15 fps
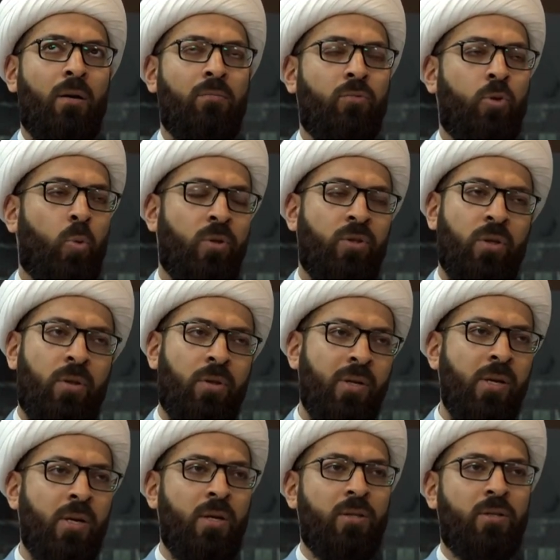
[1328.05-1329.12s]
23
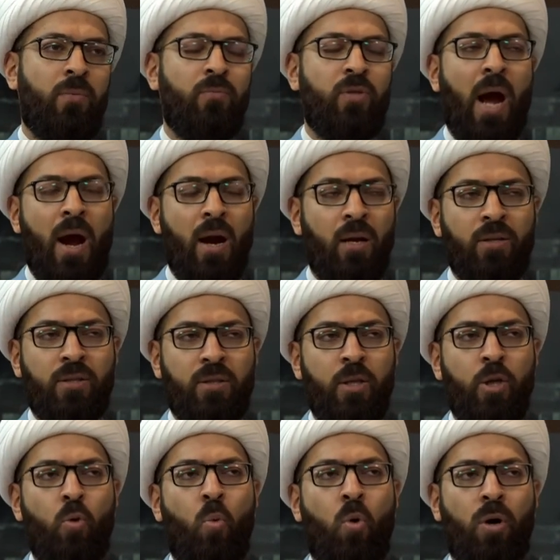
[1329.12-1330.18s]
years tirelessly he
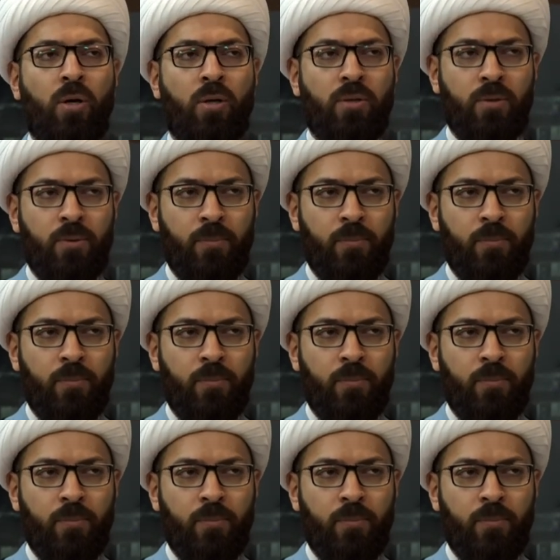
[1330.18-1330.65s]
worked.